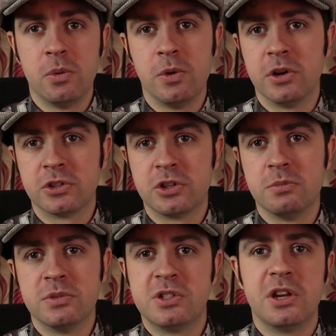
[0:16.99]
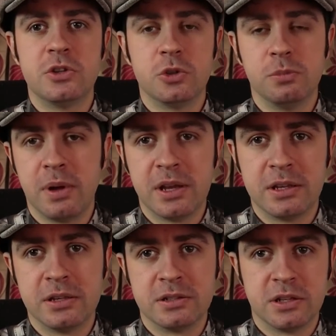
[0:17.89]
where some central
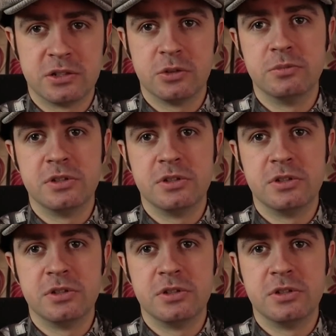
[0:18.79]
banking system